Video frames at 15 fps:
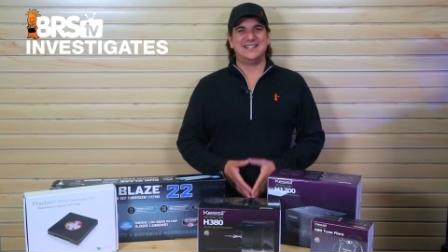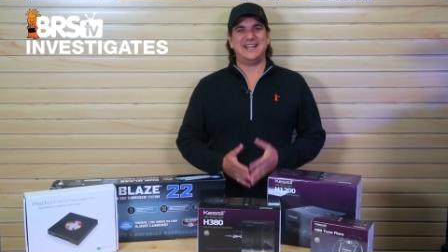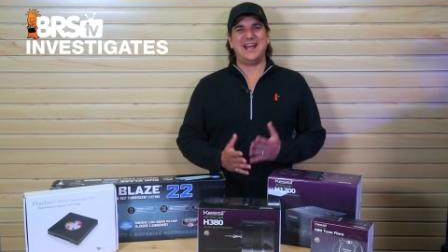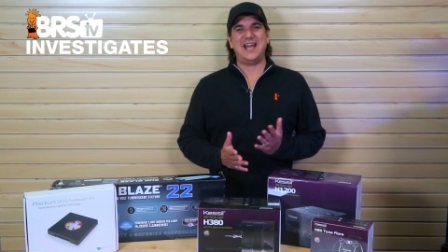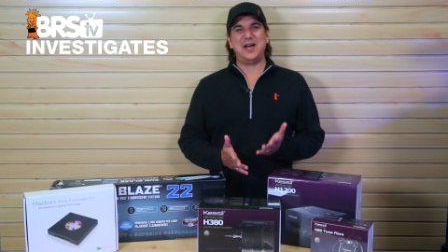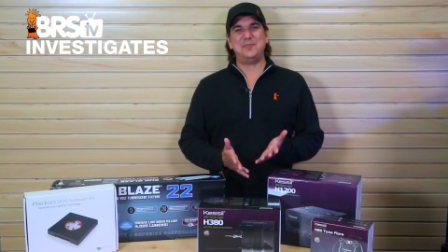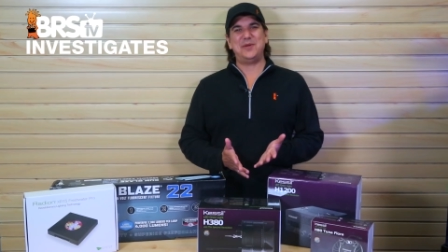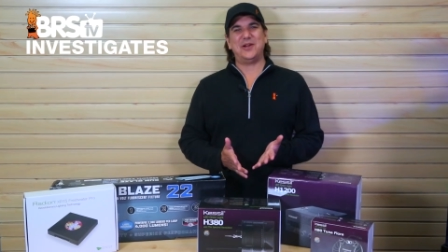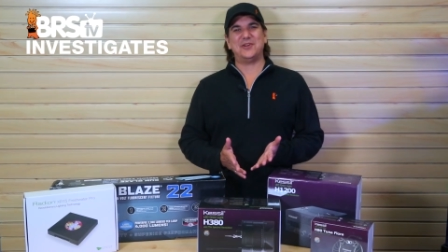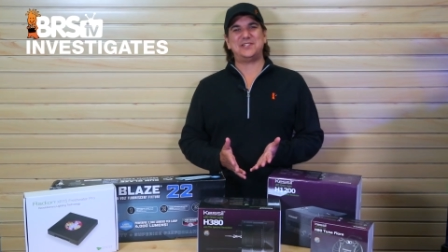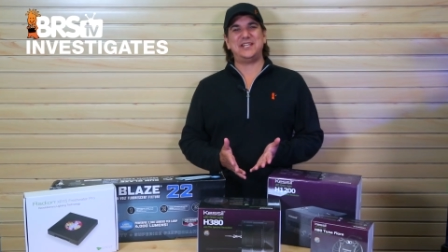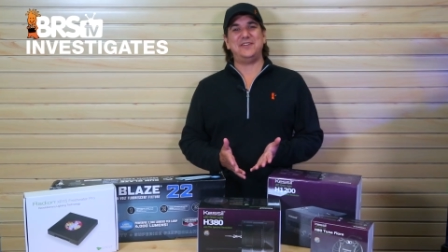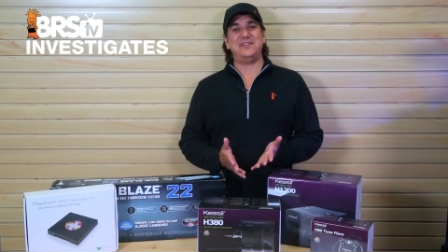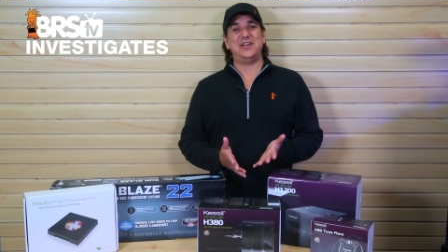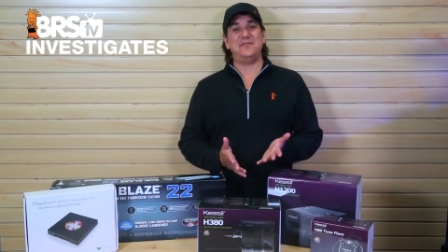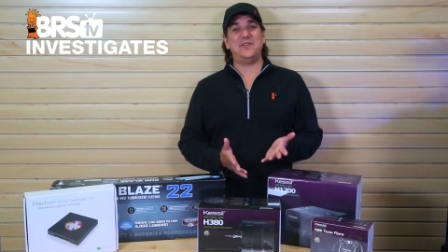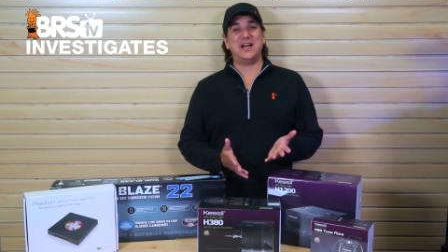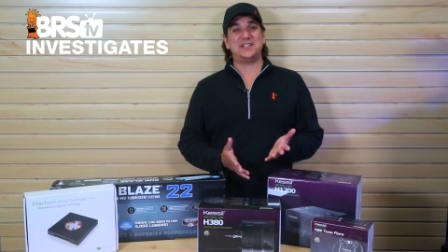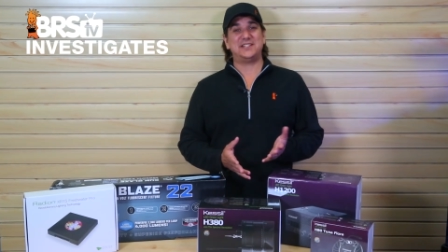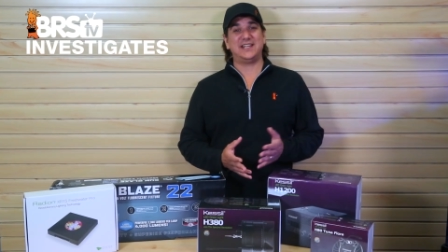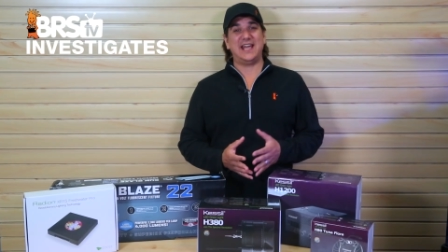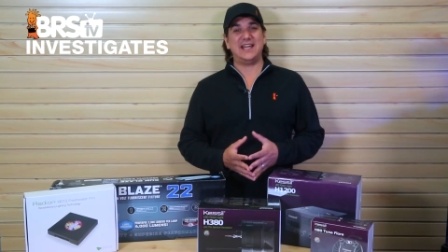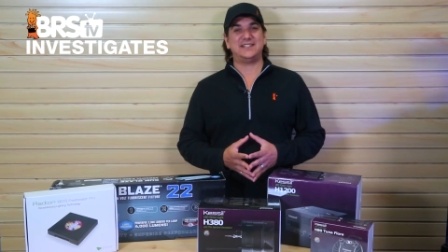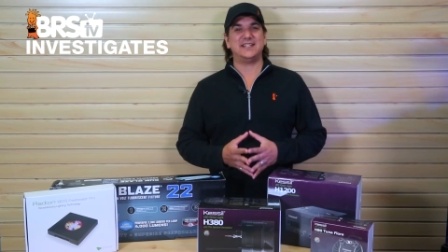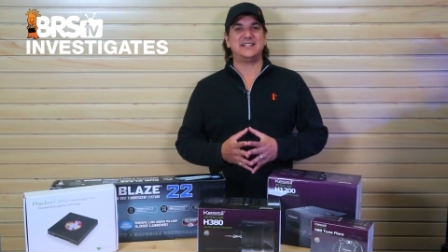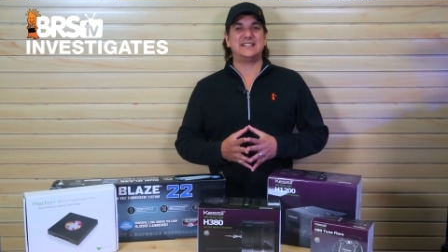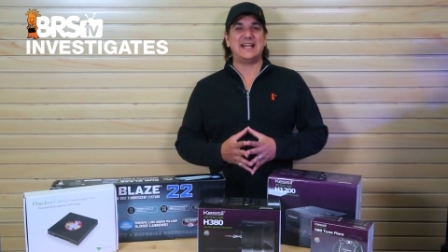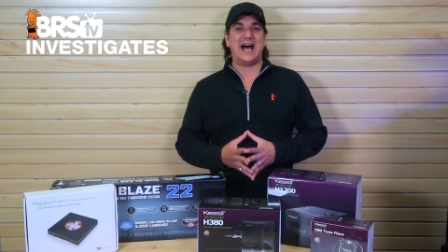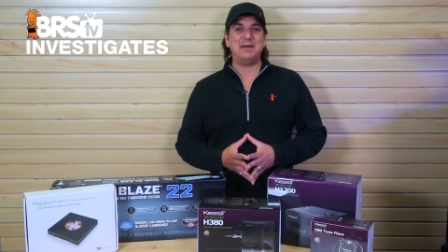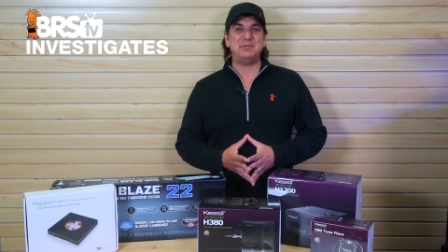Today on B R S T V Investigates,
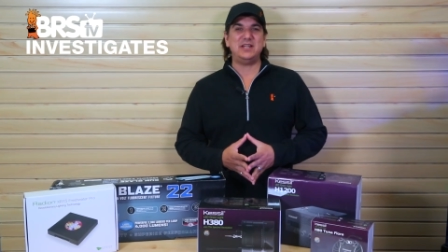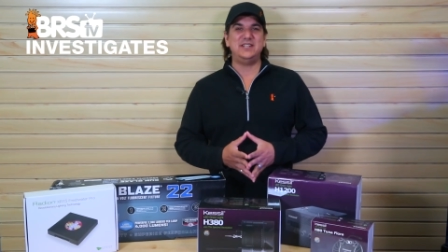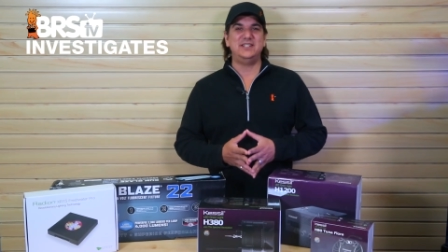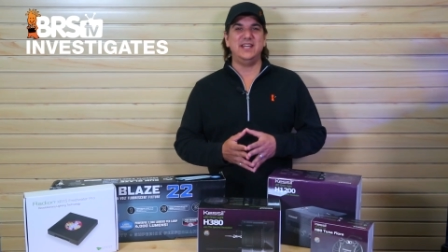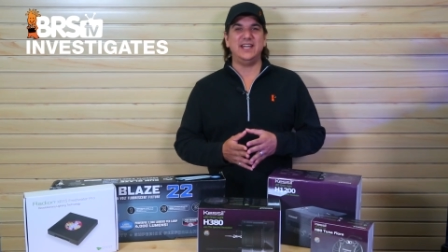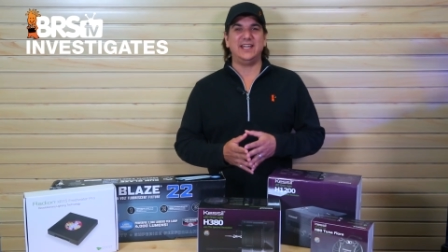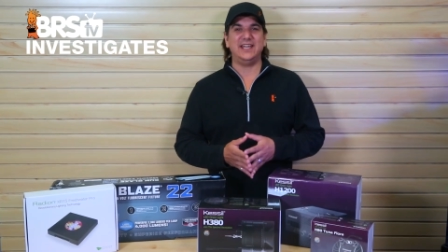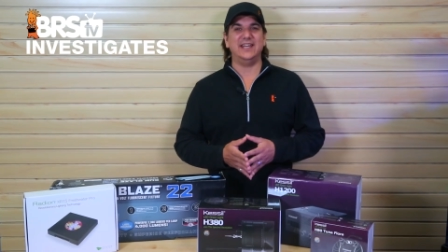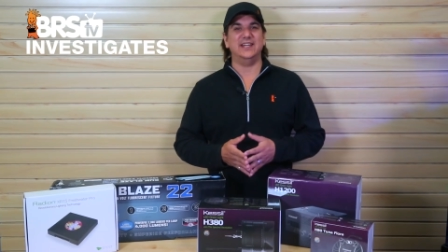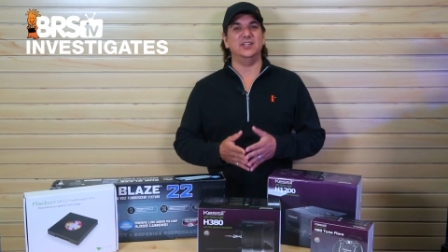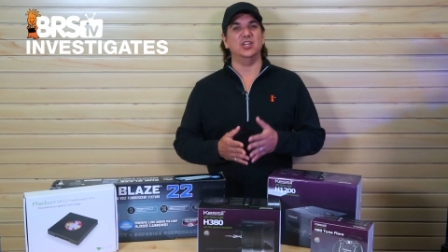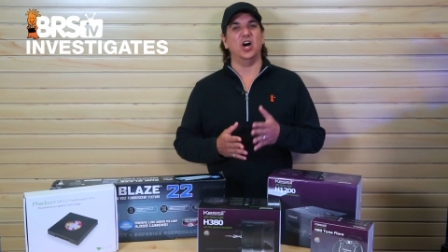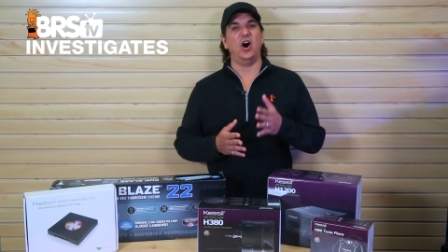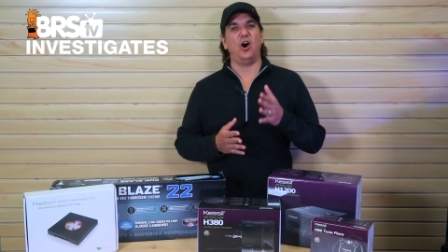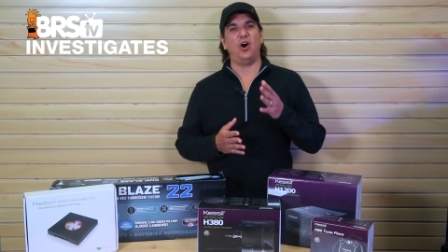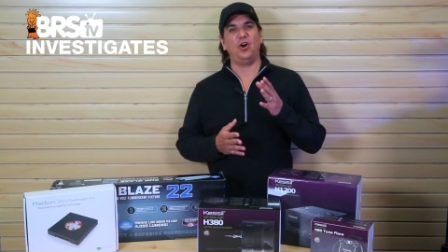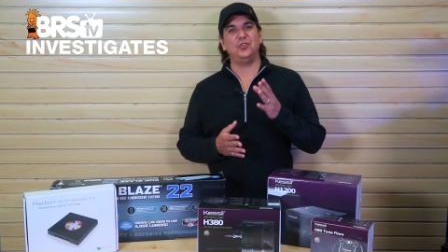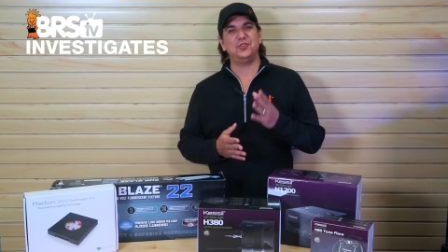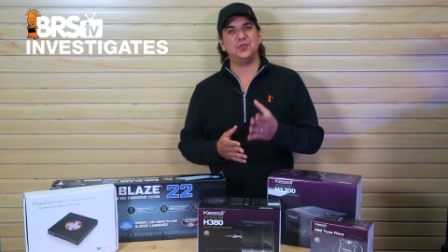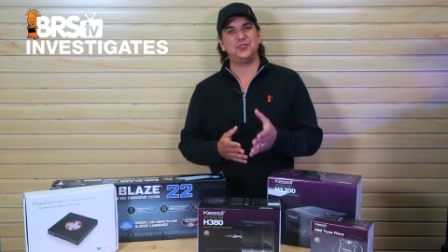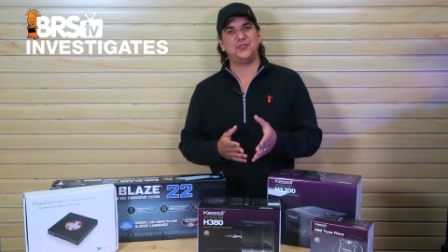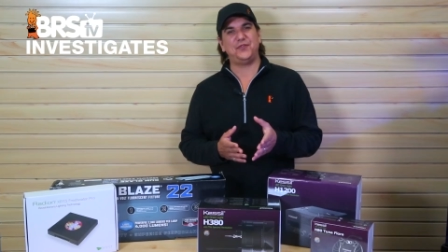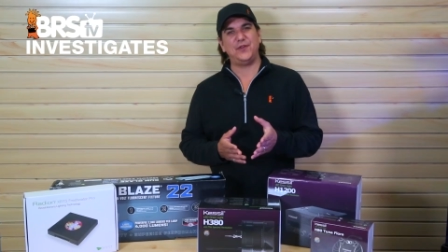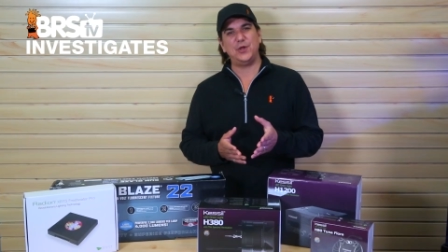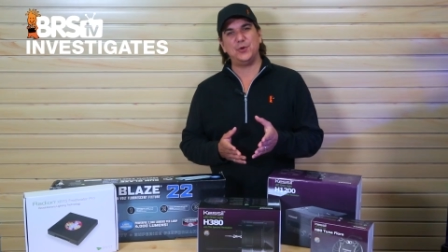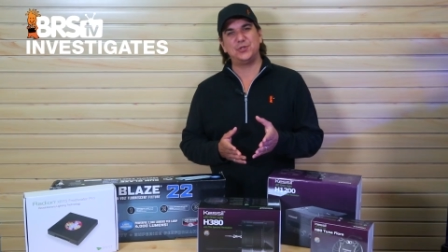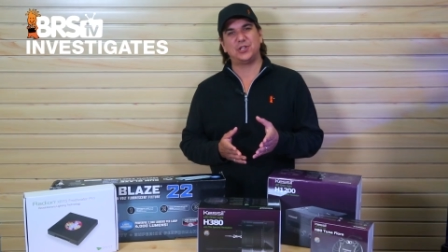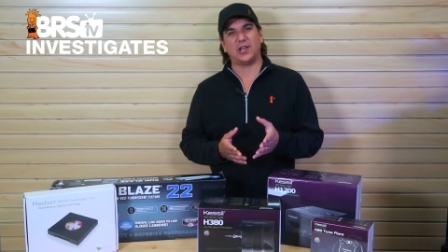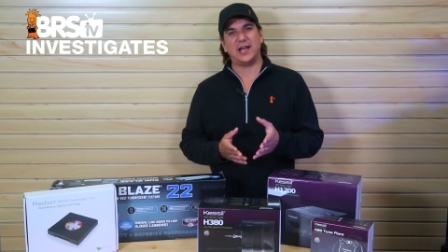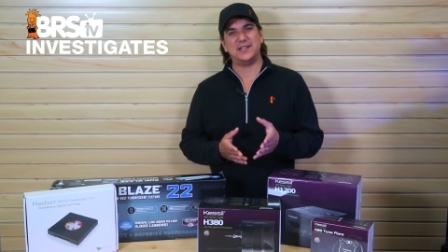it's time to dig into all those
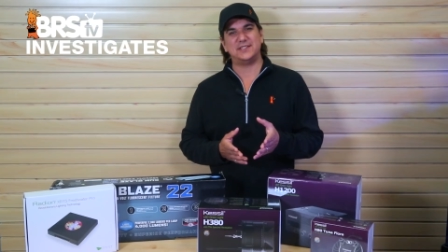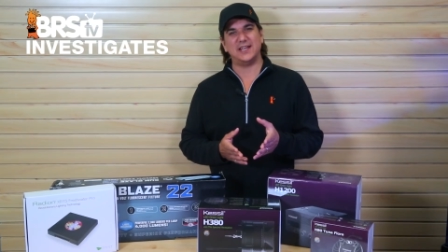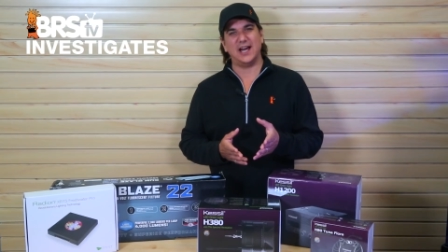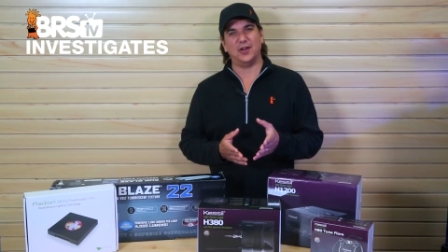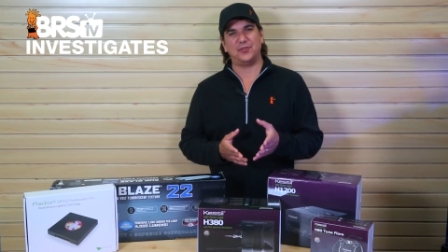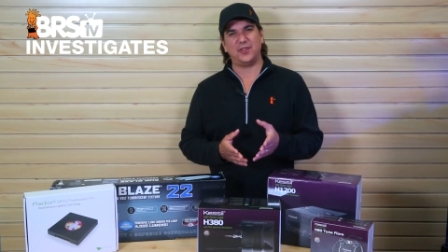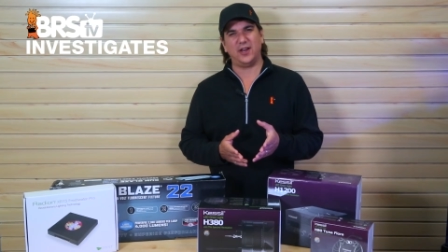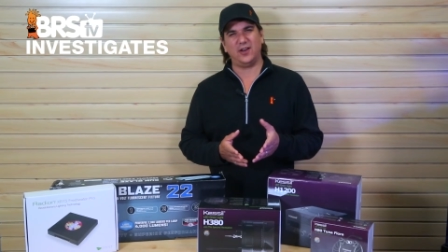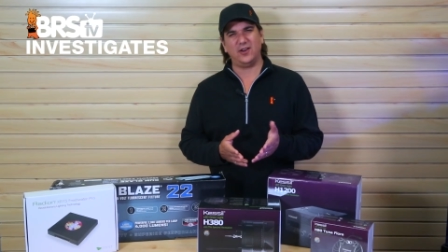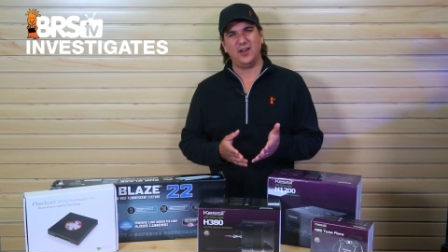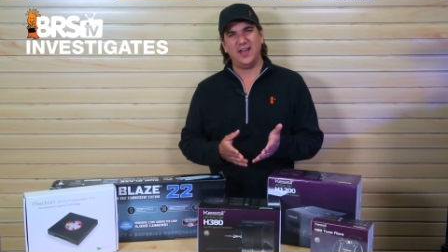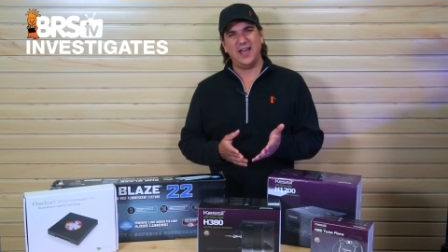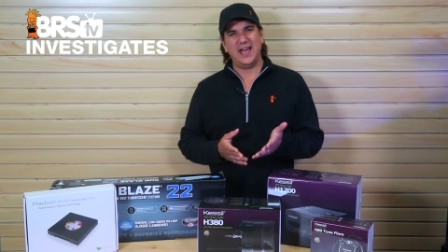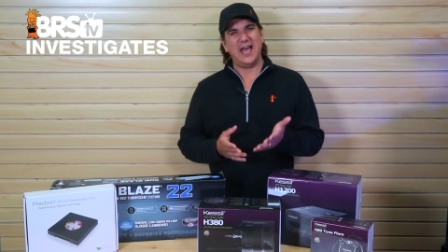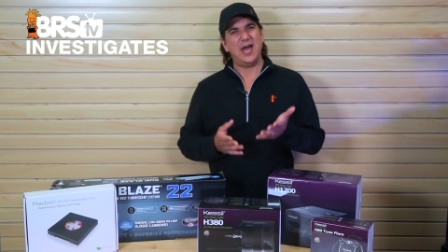fuge lights out there